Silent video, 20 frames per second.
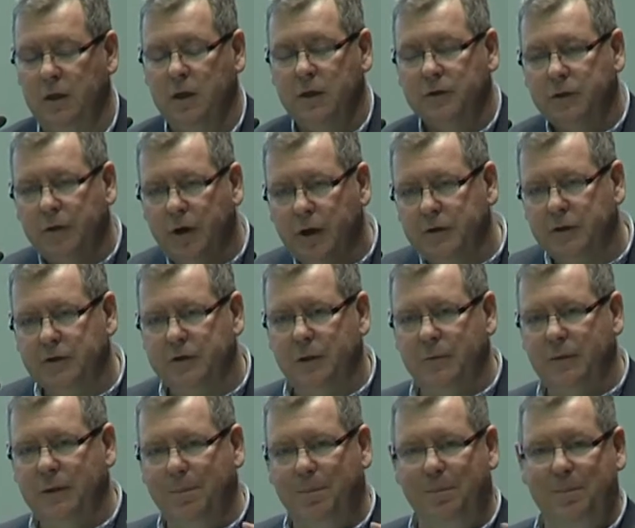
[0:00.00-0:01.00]
So those are some
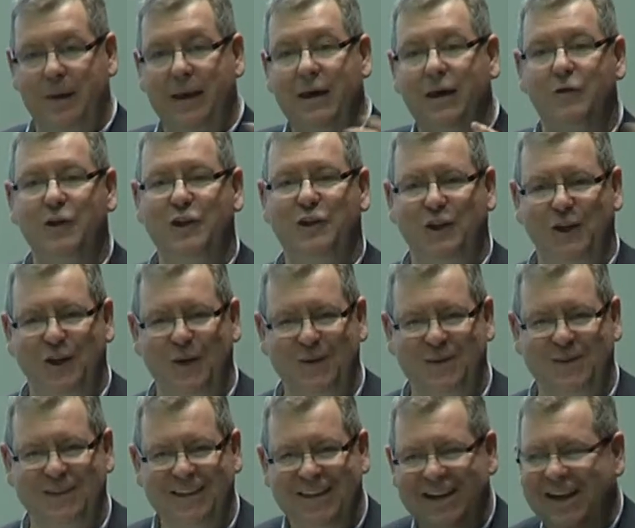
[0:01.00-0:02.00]
of the bigger
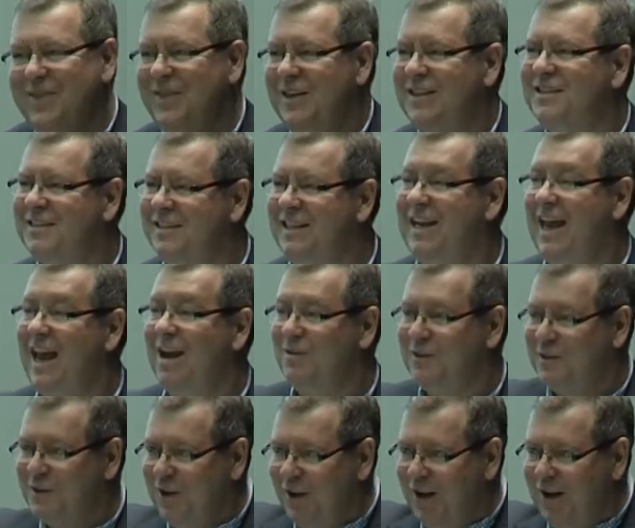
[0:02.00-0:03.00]
issues that sit
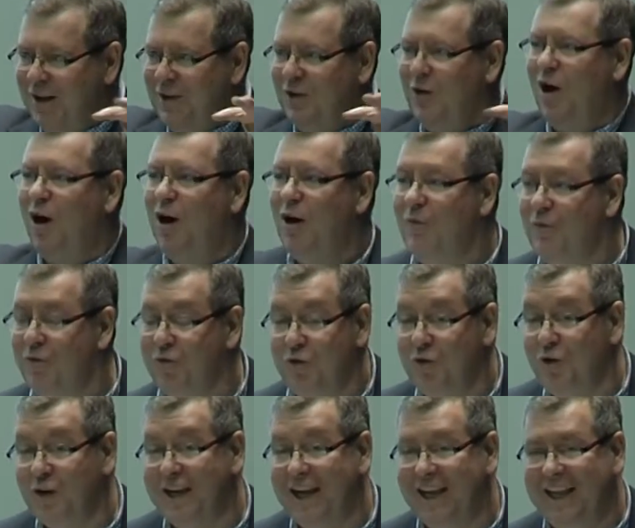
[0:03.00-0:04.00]
outside or aren't
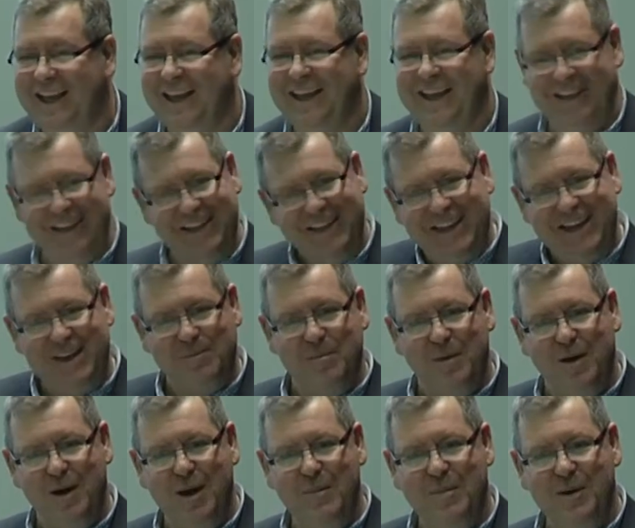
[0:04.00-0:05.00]
fully in
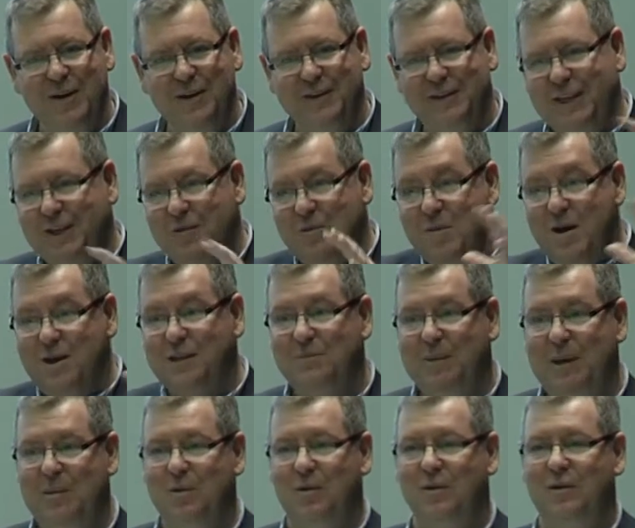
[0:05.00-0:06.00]
my ability, or most
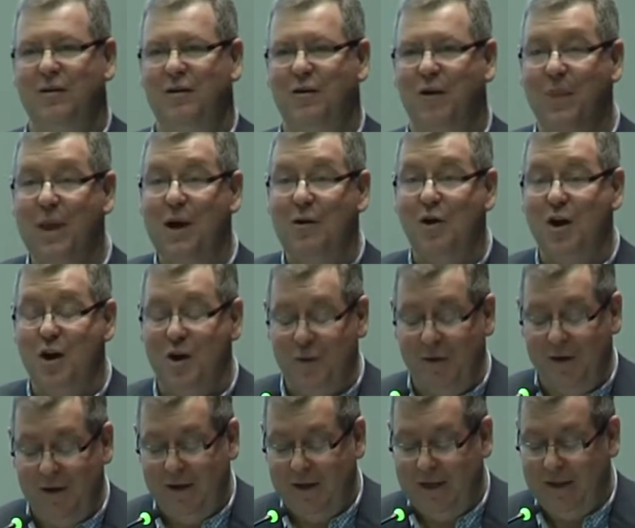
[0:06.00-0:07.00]
people on their own
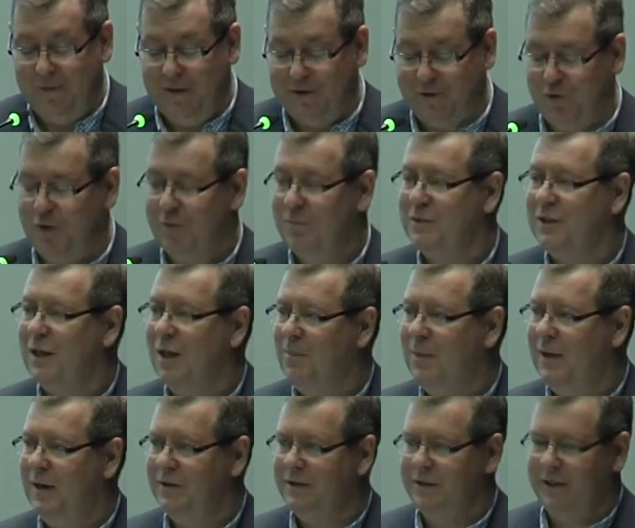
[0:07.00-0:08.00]
in this room's
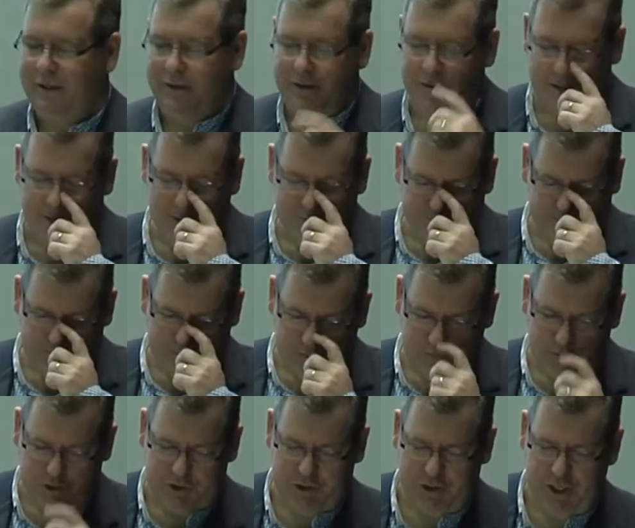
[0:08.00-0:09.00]
ability
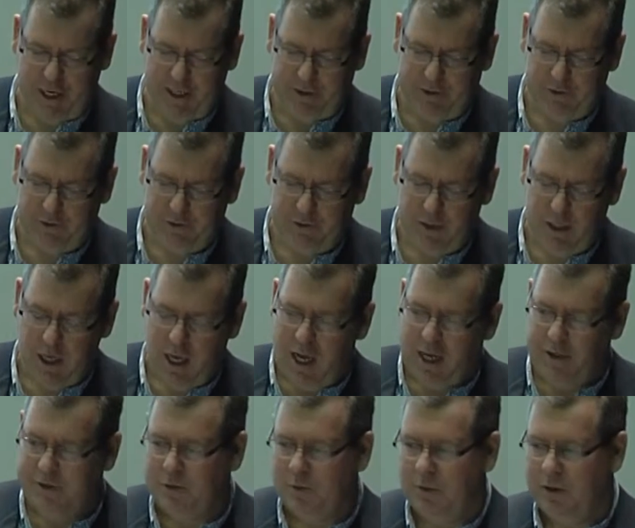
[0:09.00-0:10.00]
to change.
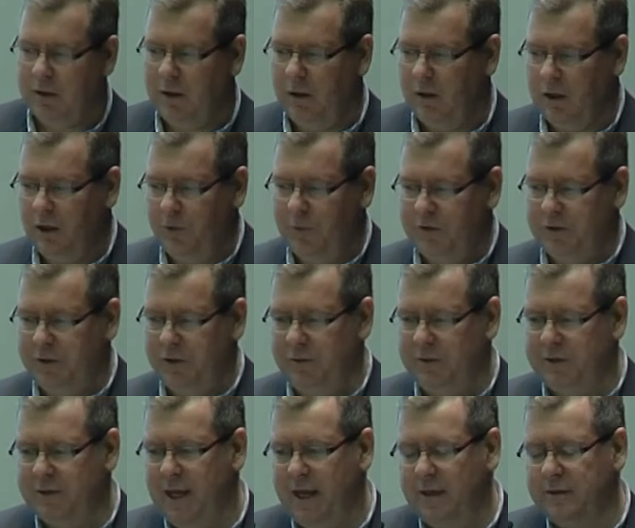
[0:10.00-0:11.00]
I just want to conclude with two
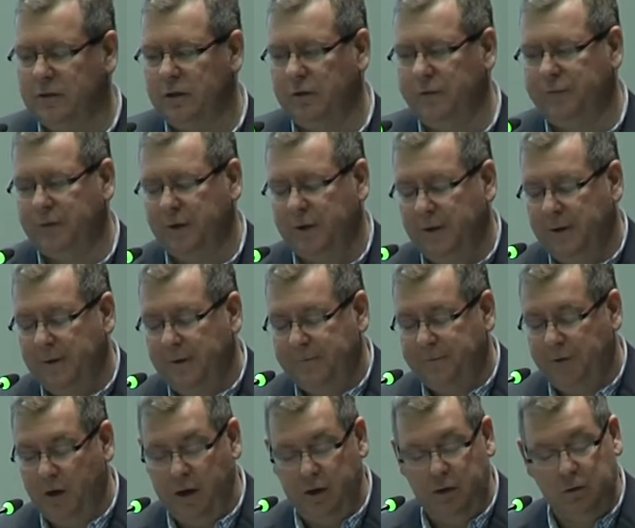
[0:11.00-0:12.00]
sets of
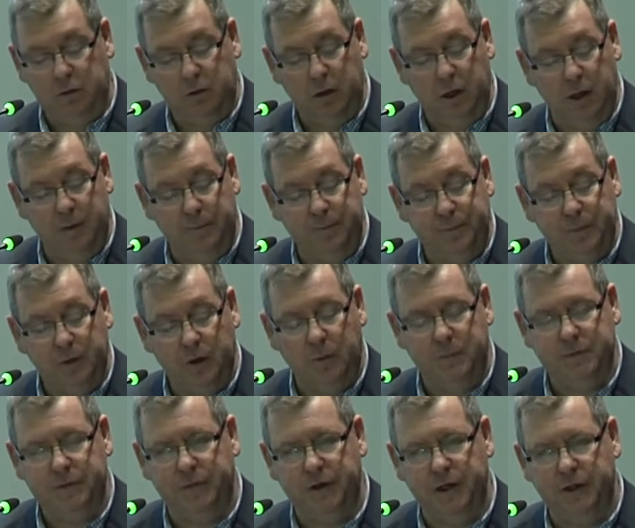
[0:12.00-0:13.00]
final
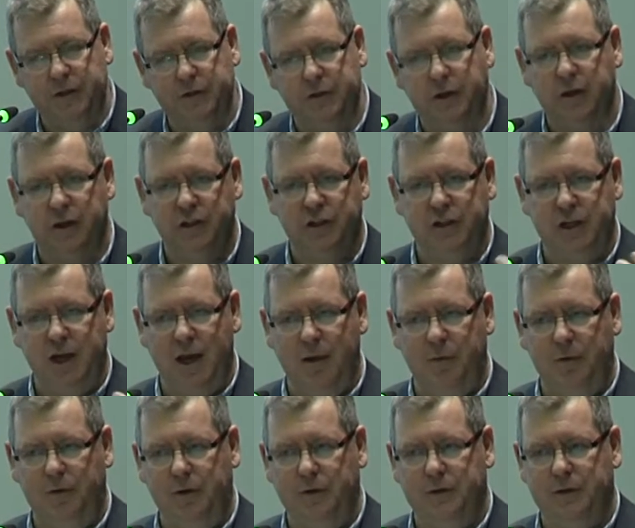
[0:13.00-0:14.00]
observations. I'm going to share
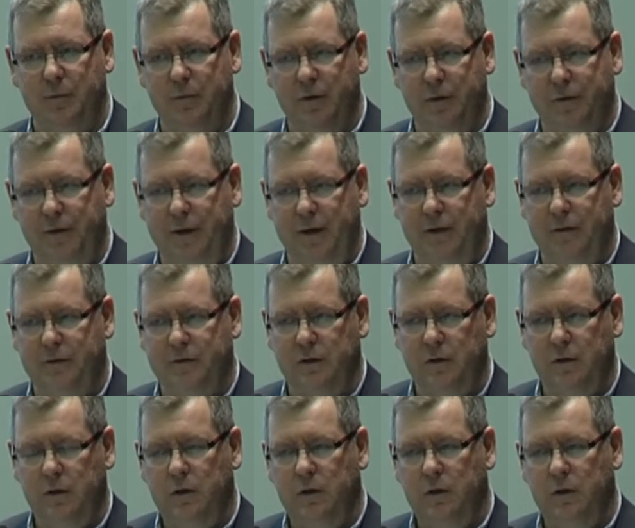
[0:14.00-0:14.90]
with you some of the things